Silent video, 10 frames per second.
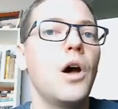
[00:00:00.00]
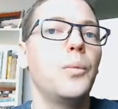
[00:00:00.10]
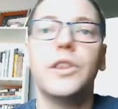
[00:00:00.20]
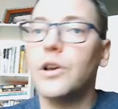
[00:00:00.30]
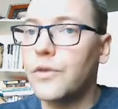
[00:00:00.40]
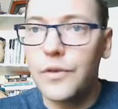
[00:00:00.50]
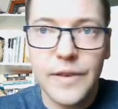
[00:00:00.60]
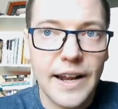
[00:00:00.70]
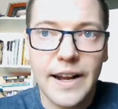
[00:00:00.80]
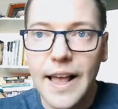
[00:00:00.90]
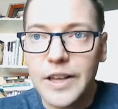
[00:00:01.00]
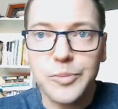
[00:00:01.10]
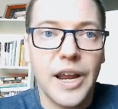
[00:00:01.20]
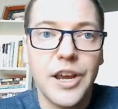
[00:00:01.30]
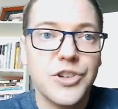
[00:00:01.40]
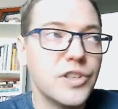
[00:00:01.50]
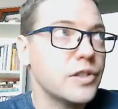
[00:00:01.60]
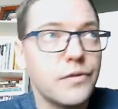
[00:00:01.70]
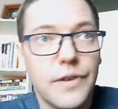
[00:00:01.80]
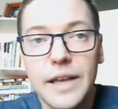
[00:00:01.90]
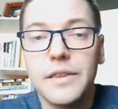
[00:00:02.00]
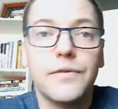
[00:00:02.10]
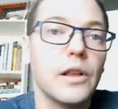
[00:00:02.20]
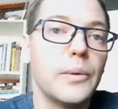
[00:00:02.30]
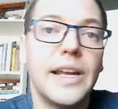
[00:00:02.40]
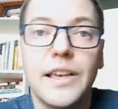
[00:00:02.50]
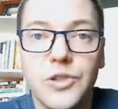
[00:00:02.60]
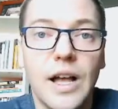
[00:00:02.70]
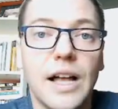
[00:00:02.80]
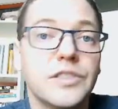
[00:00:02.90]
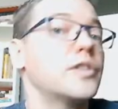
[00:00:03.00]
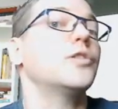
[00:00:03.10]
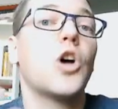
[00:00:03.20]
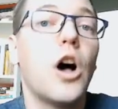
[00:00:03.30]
We'd look for phonetic explanations and find that following nasal consonants